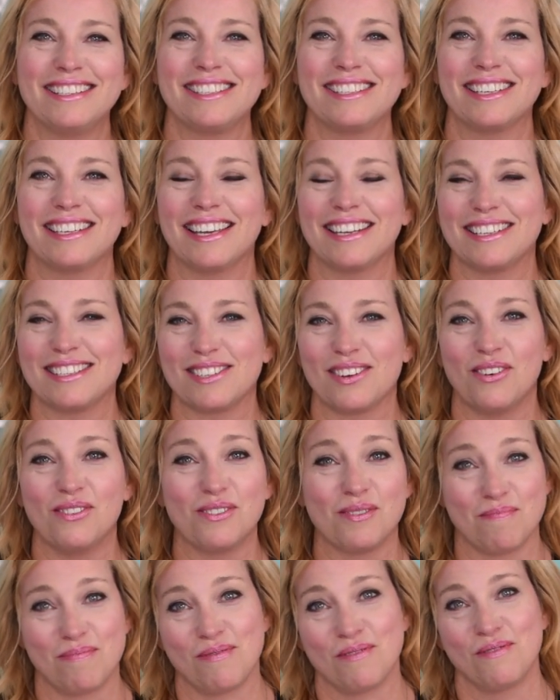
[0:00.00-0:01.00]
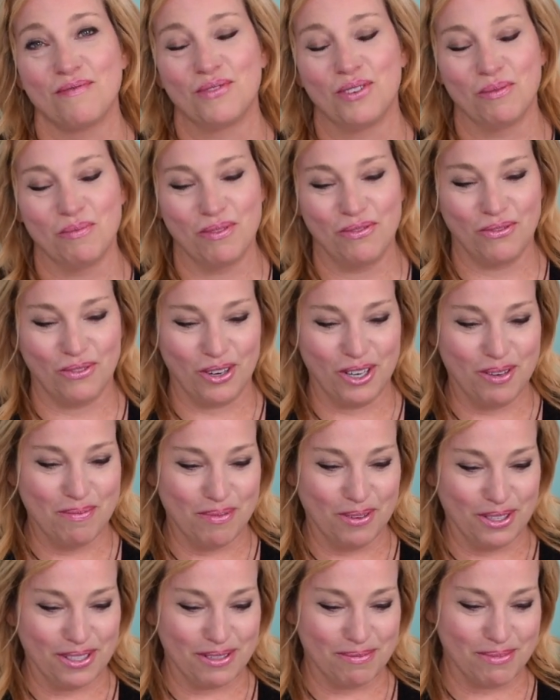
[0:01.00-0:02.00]
to get his own approval before he
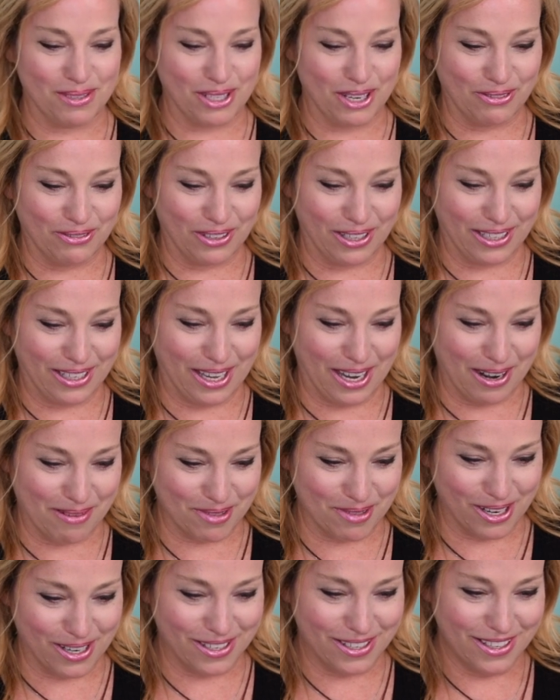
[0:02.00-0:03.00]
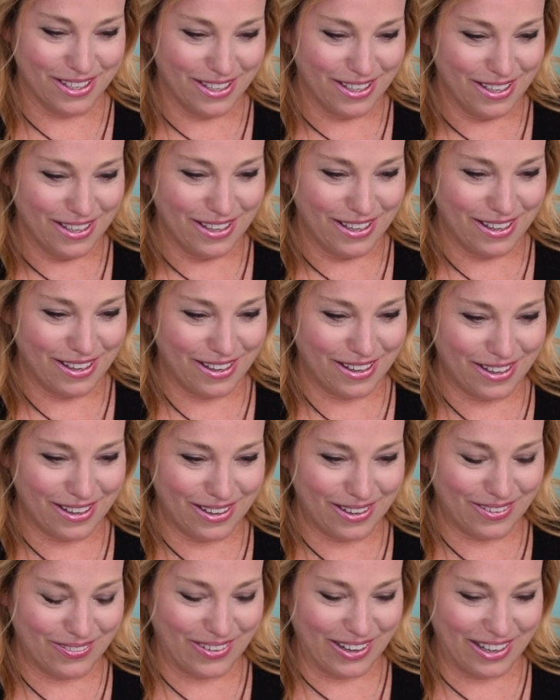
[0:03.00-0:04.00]
puts himself on camera.
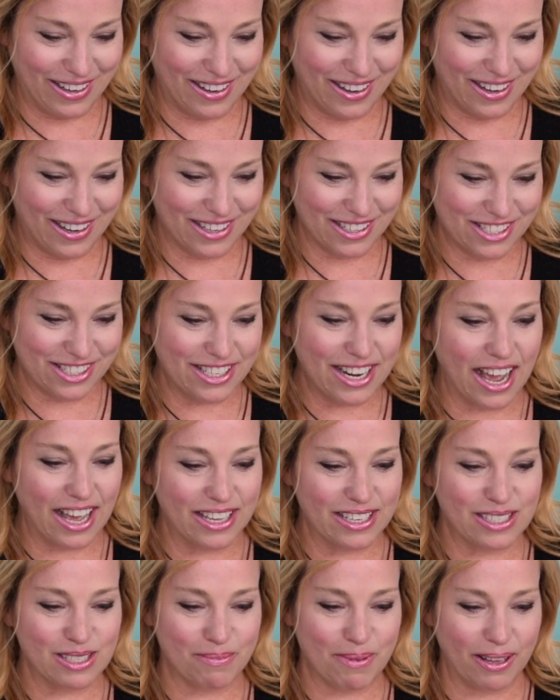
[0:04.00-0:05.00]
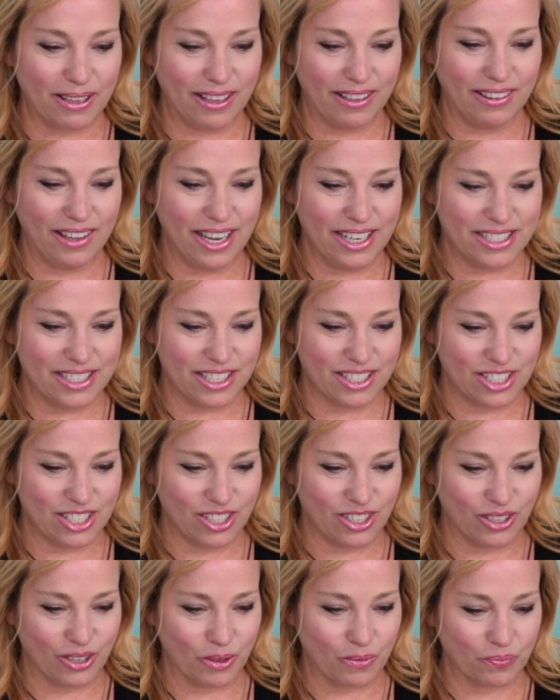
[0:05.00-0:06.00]
Oh my gosh. Yeah, Isabel, I liked it
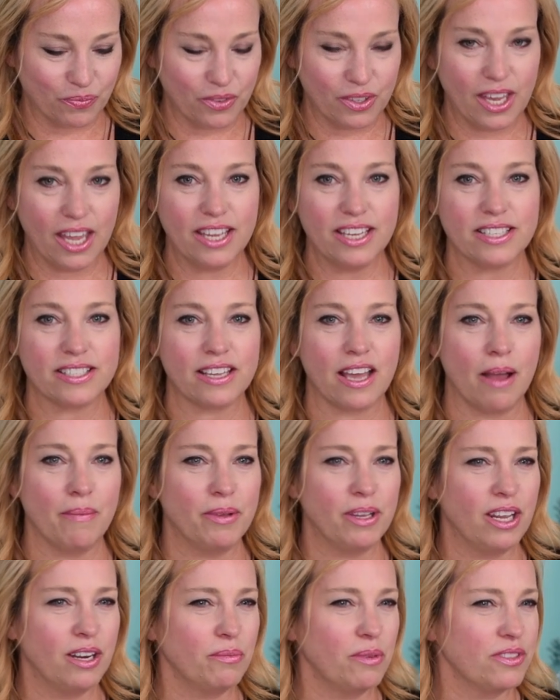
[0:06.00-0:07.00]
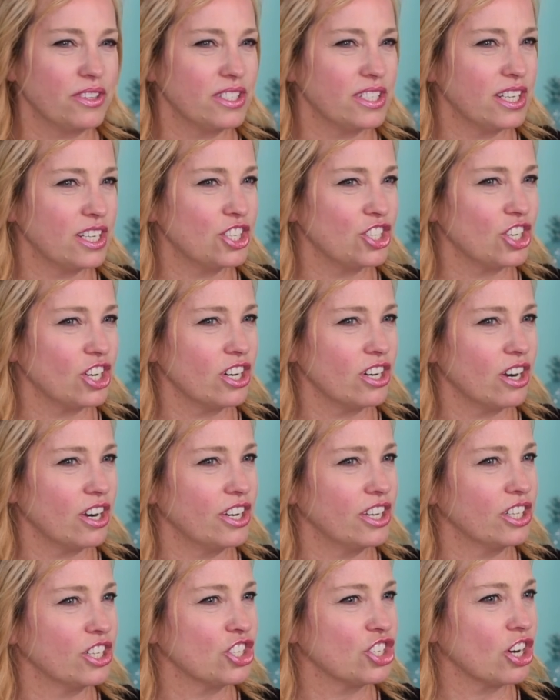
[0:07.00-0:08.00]
too. Okay, he's coming in with a t-shirt. Are you
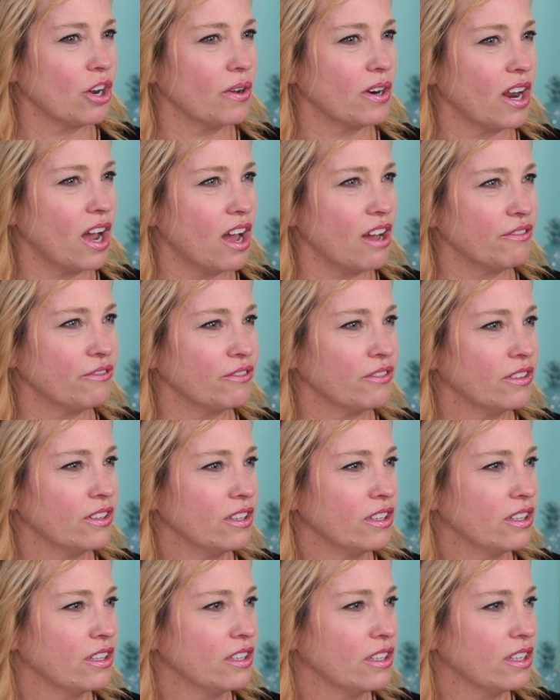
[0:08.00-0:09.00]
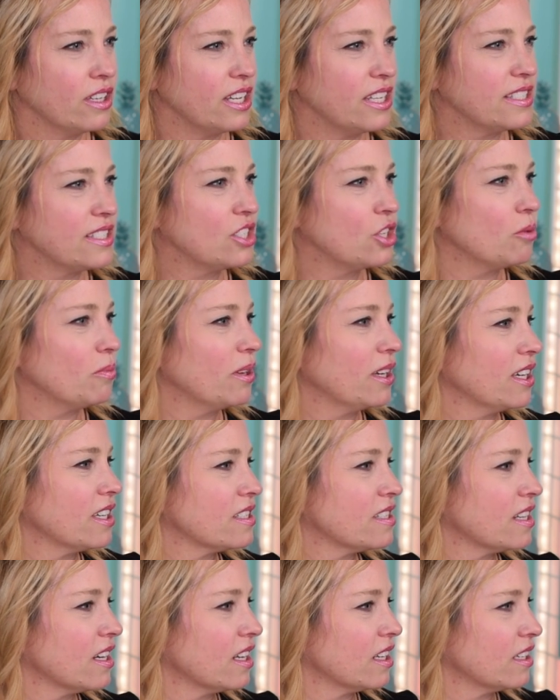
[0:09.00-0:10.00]
going to show it off? It's too big,
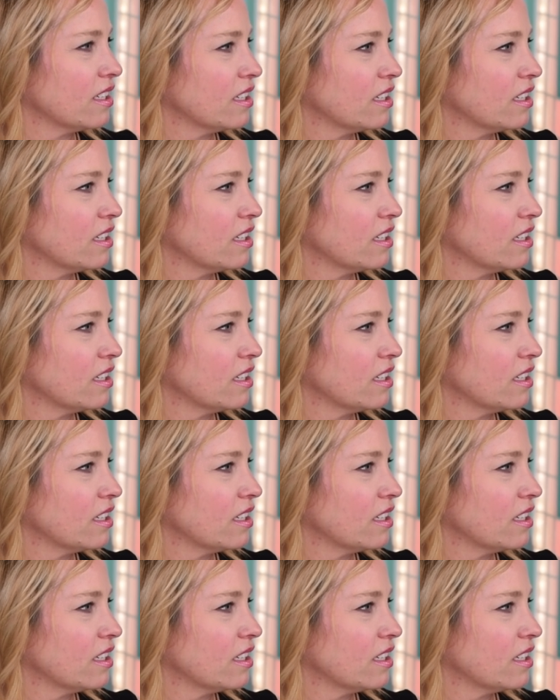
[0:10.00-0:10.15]
isn't it?